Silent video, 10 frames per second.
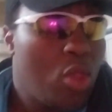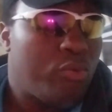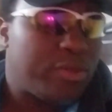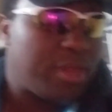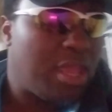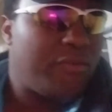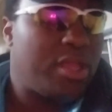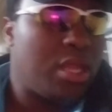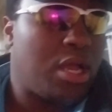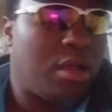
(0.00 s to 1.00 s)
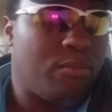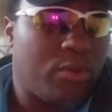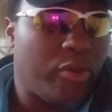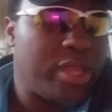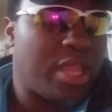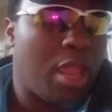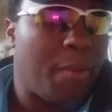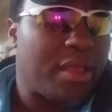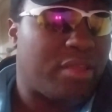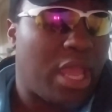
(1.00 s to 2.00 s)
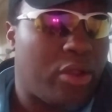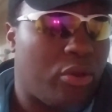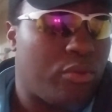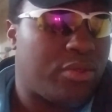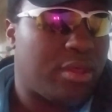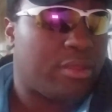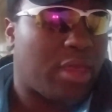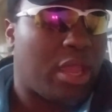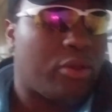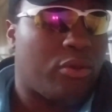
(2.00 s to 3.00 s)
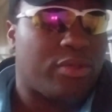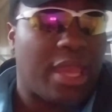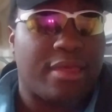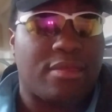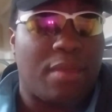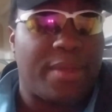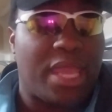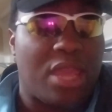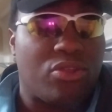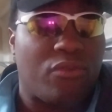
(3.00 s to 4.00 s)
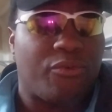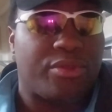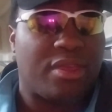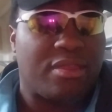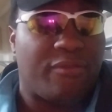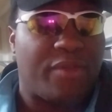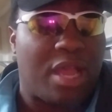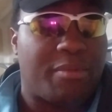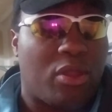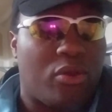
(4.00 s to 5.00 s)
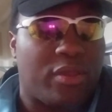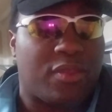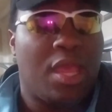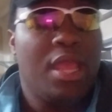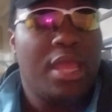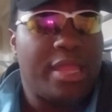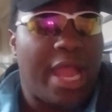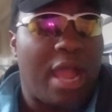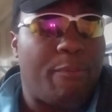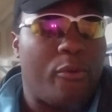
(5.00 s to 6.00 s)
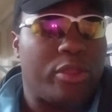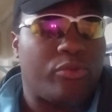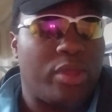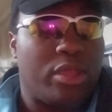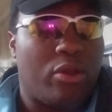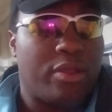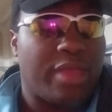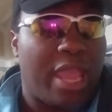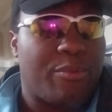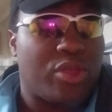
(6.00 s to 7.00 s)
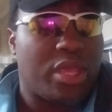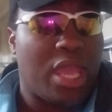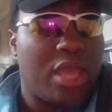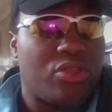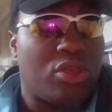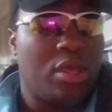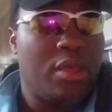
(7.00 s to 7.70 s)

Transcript: Receiving, great day by Zach Ertz. Zach Ertz had 7 catches for 65 yards, 9.3 yards average a catch.